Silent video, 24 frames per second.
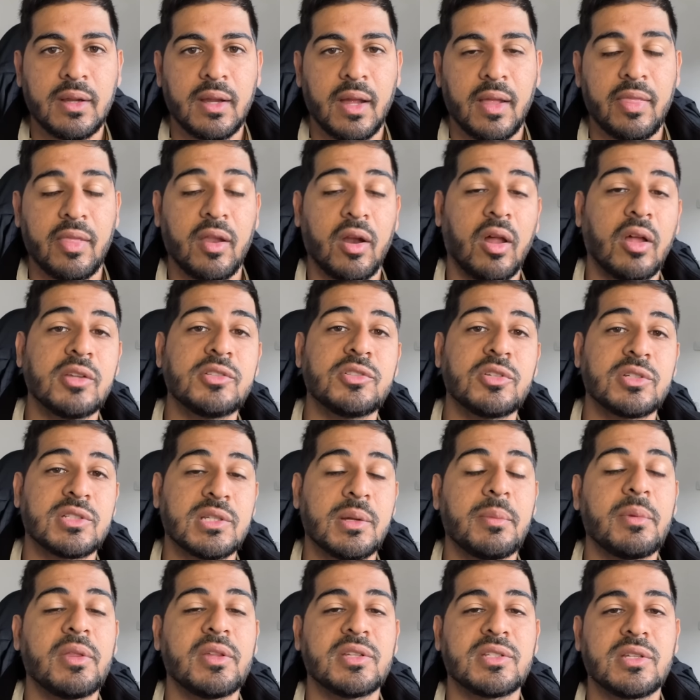and then also
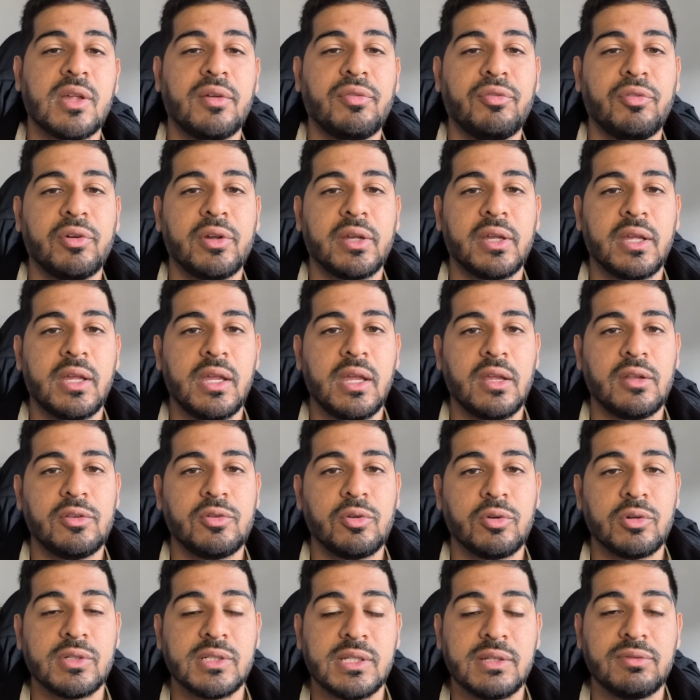some of the suffering he
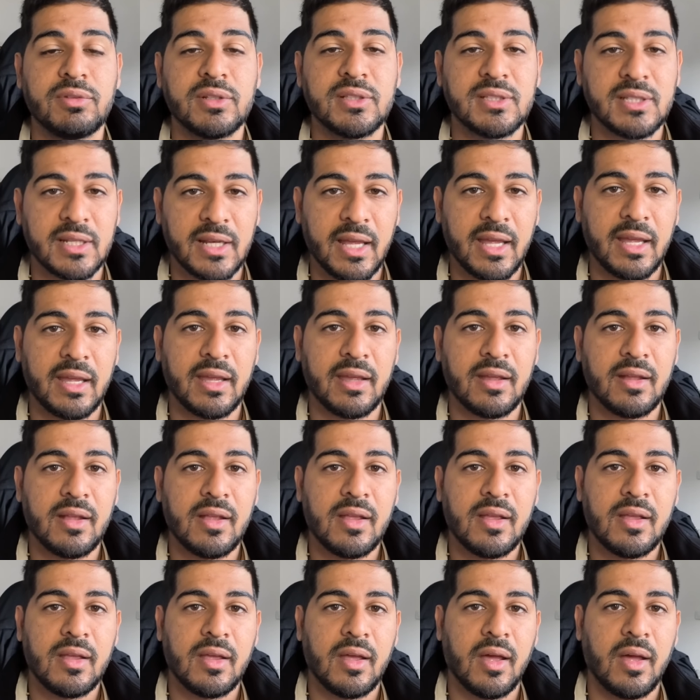endures even today
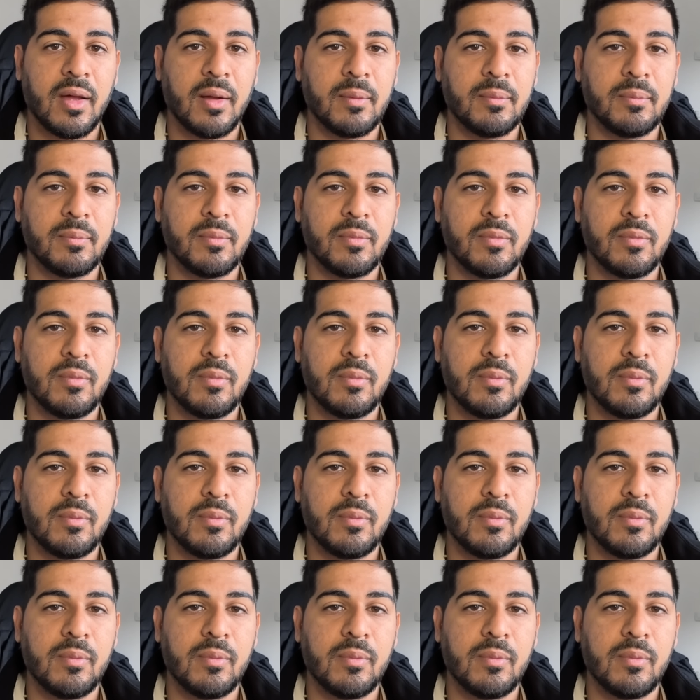um,